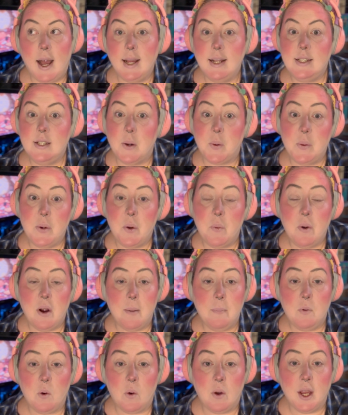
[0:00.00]
I don't know where
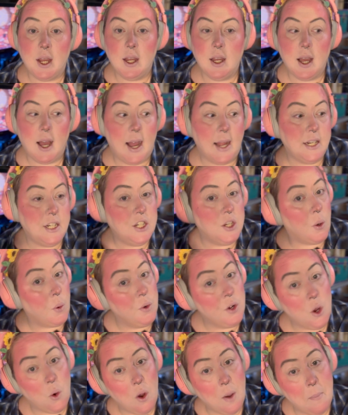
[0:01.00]
I'm going. I don't
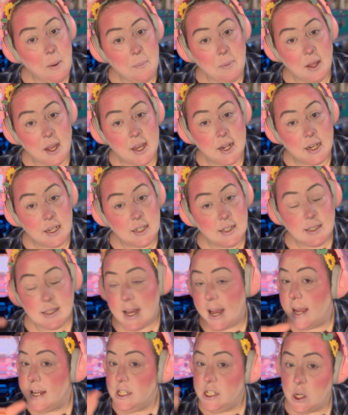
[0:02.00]
know what my plan is.
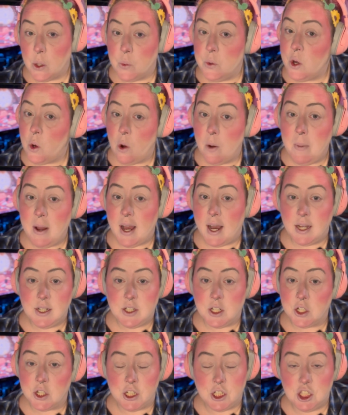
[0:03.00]
I don't know what my eyes
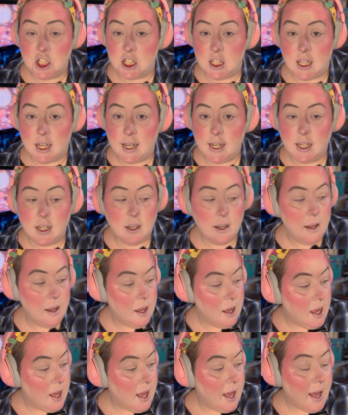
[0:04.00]
are going to look like.
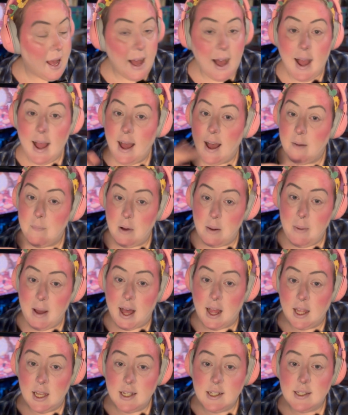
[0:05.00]
I have my
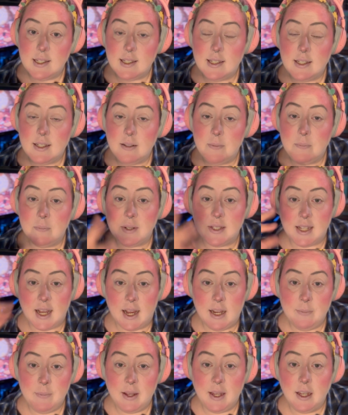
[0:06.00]
palettes
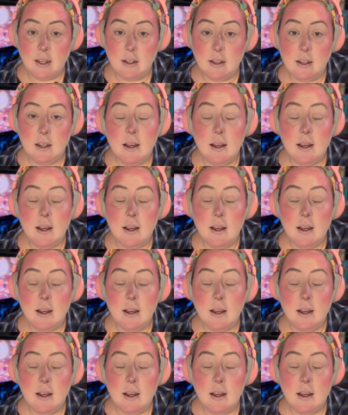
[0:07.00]
beside me.